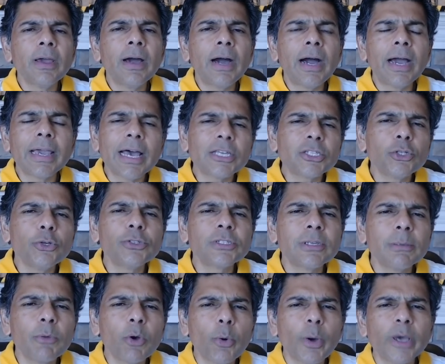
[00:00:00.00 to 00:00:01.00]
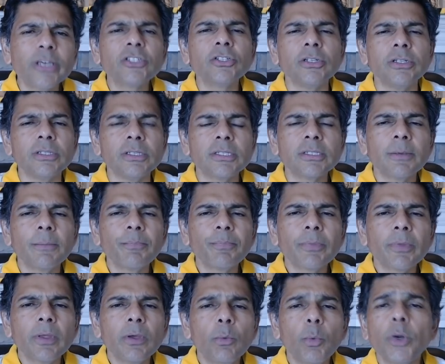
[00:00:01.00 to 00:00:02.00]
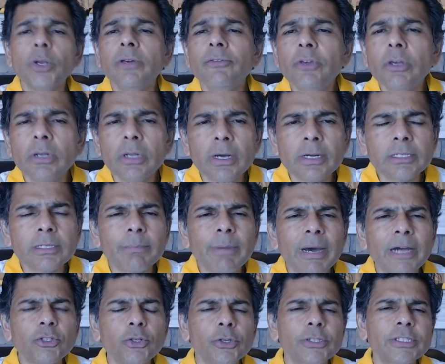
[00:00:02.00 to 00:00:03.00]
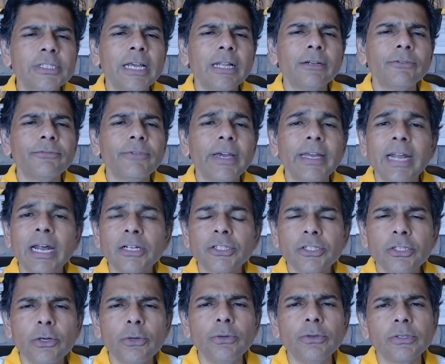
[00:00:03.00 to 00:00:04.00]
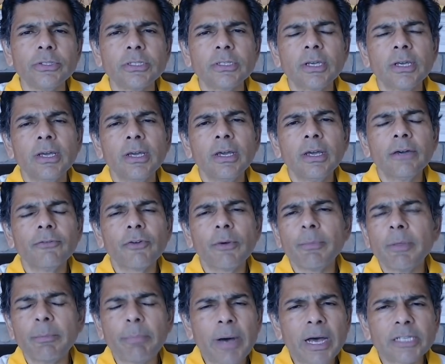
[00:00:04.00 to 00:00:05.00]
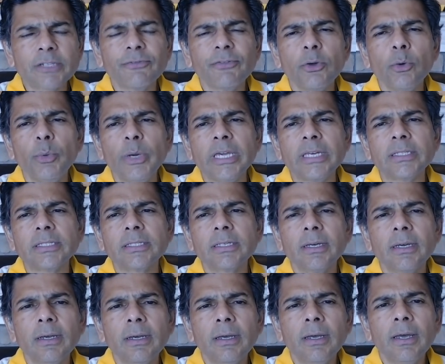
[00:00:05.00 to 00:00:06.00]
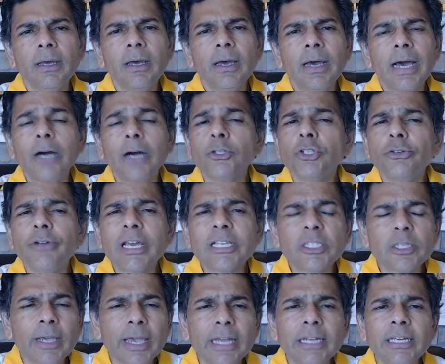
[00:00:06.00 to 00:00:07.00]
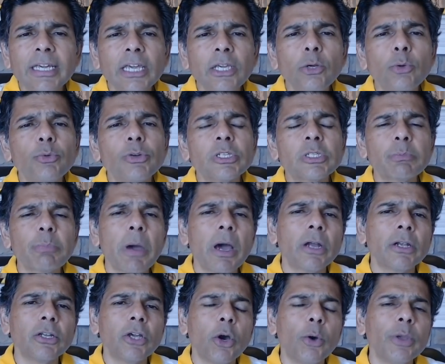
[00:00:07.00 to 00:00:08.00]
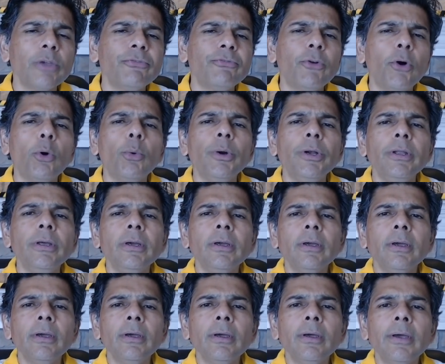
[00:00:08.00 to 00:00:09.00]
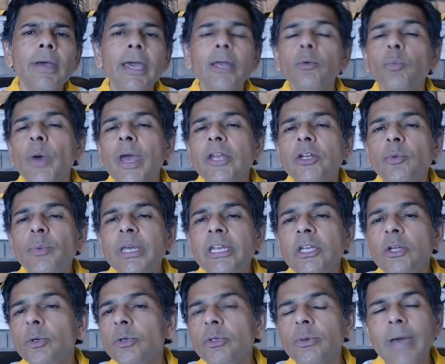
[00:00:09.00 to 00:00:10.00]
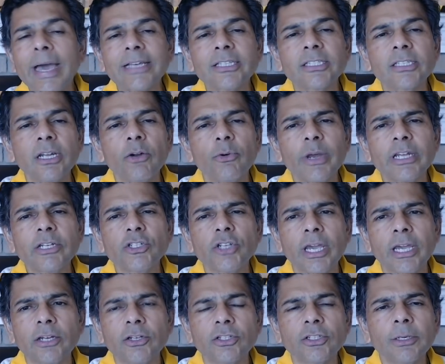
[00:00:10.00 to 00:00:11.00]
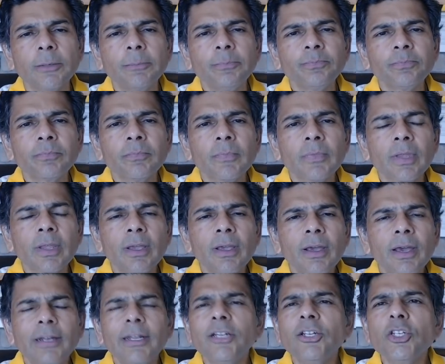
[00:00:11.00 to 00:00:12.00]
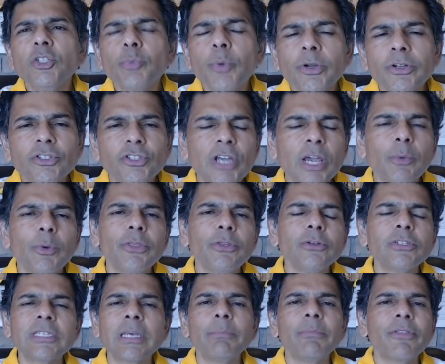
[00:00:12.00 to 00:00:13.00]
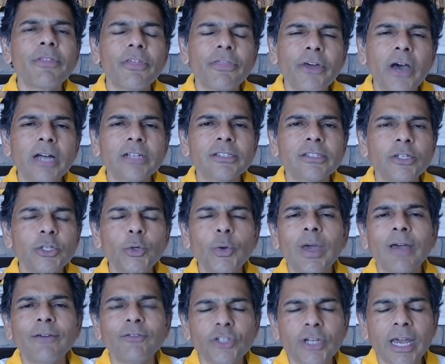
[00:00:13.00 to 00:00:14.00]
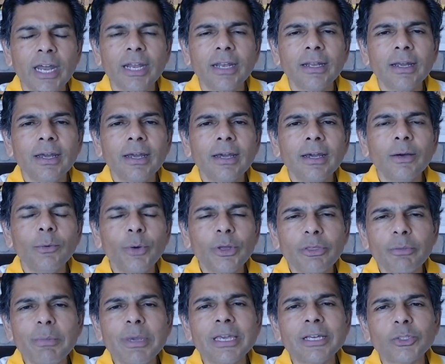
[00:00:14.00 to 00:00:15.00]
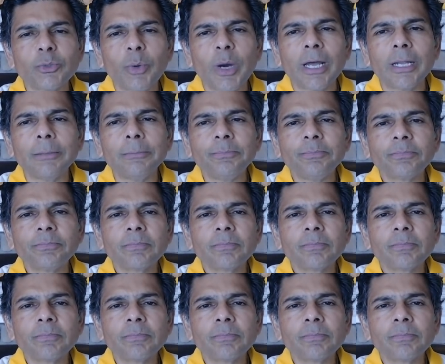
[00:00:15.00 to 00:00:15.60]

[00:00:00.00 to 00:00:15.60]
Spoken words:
I asked you some questions. What have you learned about yourself and our students from the past few weeks? How should NKU respond going forward? And where do we need to accelerate change? And I just want to share with you some of the thoughts that you have shared with me as well.